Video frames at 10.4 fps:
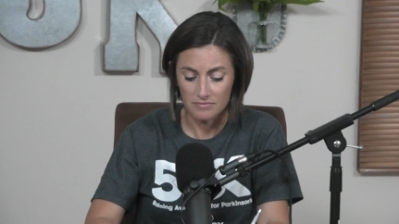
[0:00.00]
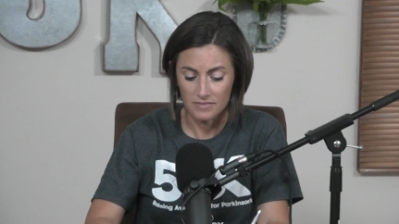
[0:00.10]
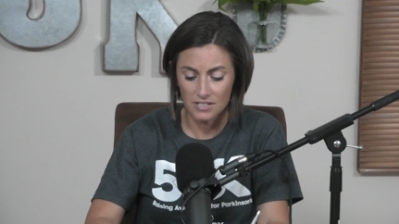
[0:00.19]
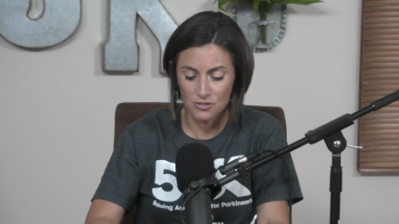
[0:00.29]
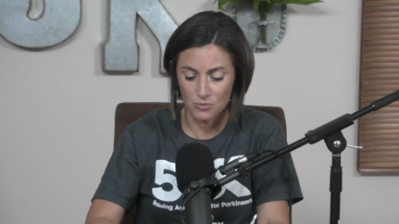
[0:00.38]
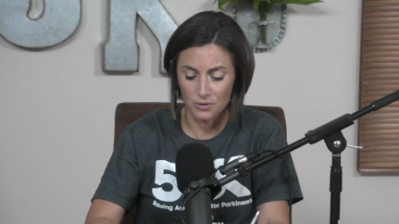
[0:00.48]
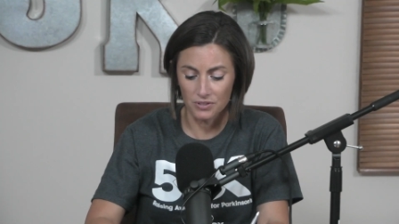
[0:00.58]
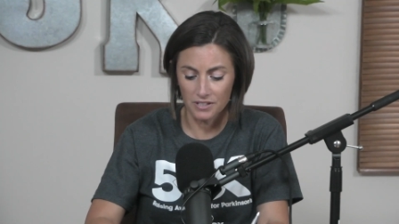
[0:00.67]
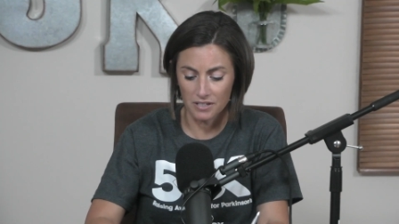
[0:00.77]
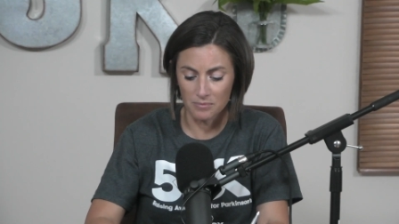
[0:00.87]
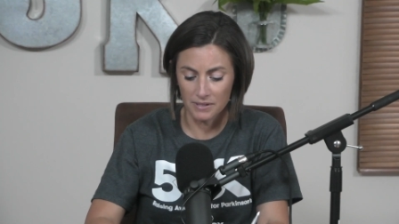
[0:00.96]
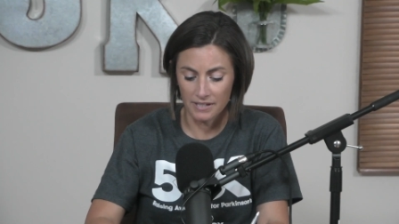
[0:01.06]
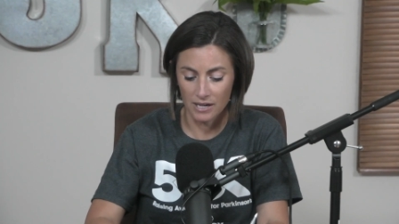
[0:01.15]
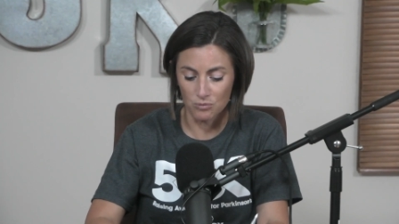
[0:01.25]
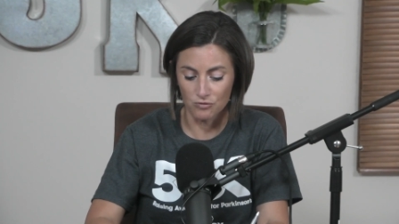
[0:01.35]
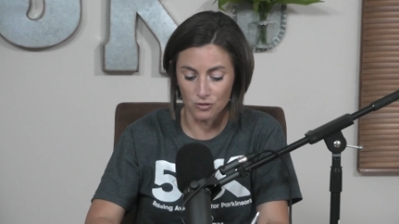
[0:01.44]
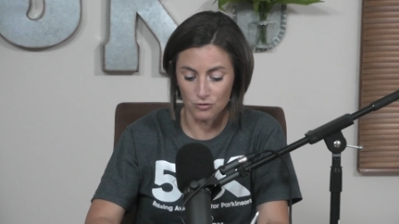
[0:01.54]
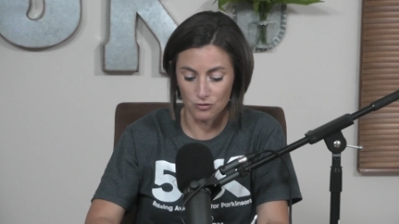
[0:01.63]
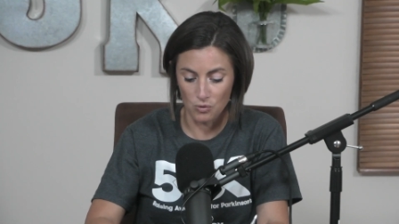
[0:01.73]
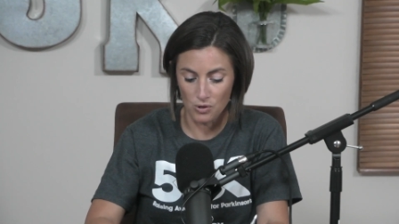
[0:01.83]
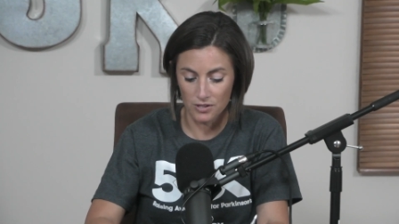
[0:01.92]
is really going to be helpful
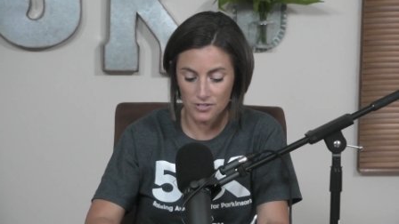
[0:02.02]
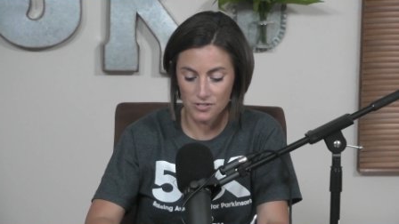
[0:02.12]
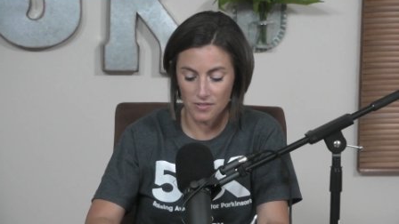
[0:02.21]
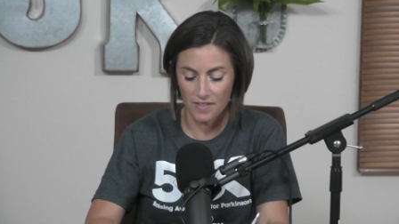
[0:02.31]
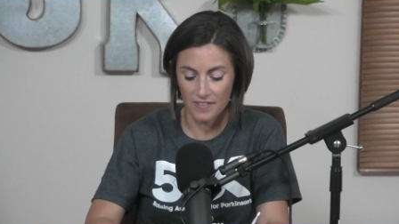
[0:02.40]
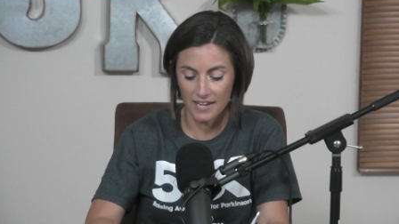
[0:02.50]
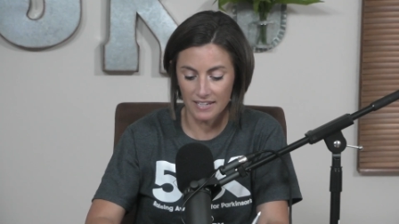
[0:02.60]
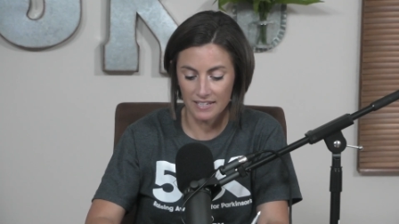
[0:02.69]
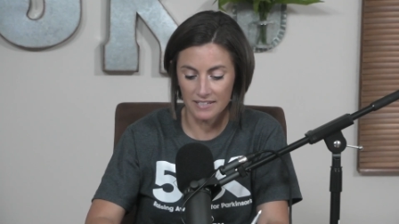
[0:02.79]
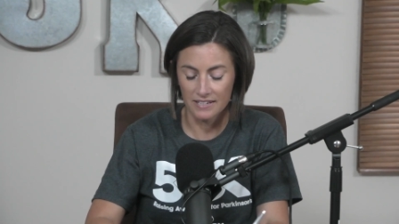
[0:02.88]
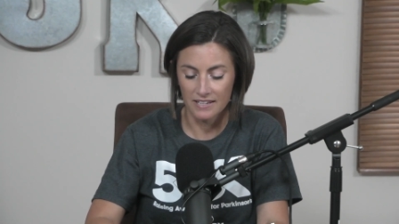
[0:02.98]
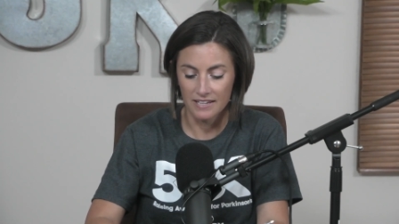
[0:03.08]
for, so that they can